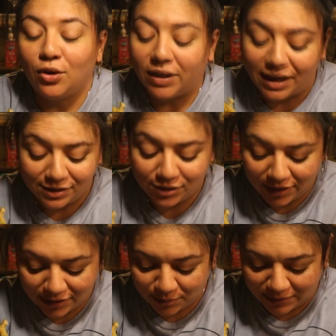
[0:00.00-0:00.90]
Okay,
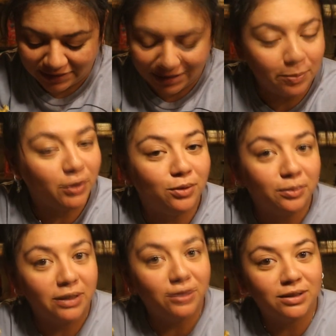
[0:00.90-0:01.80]
so that's what a typical
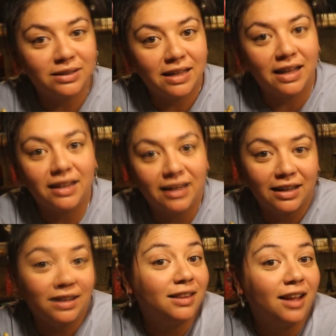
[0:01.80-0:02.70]
meal looks like
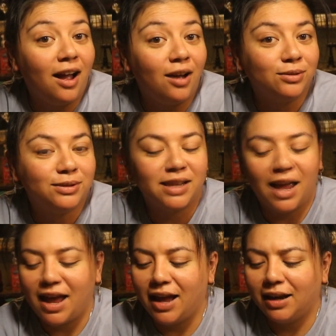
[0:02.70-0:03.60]
in the house.
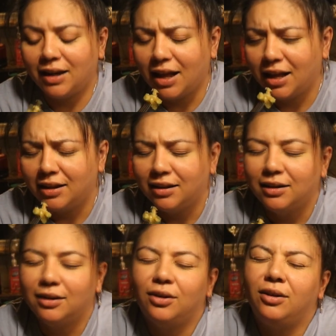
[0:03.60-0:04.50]
And
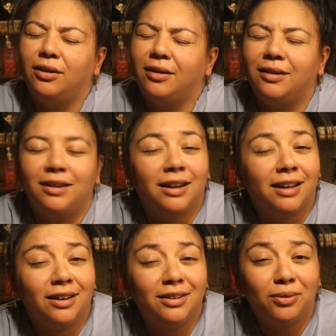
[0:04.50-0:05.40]

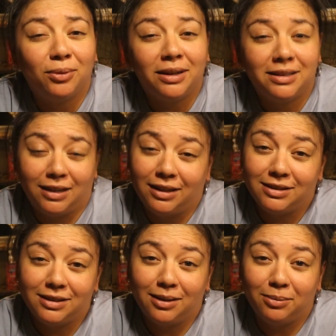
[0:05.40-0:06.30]
like I don't even want to
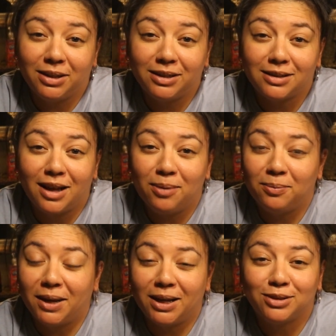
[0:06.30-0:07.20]
taste it because
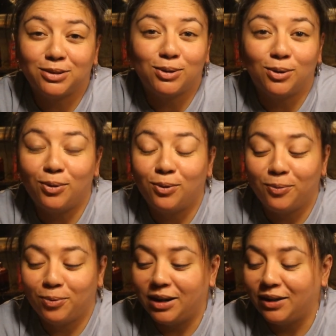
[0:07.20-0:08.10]
I'm like so
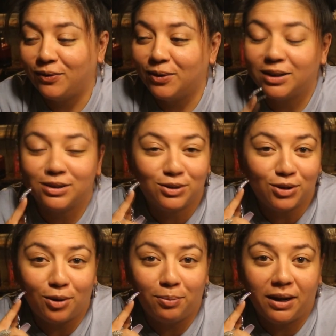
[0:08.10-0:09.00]
ready for this
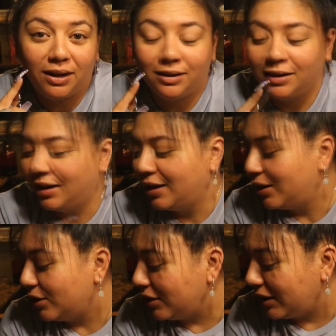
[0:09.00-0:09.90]
jaw pain.
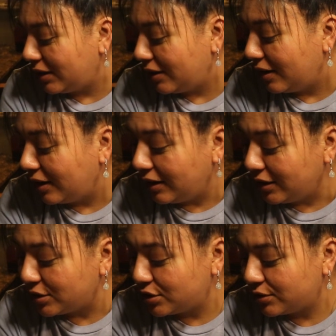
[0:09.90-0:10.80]
Cookie,
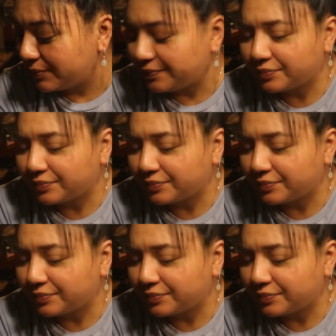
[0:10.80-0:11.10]
hush.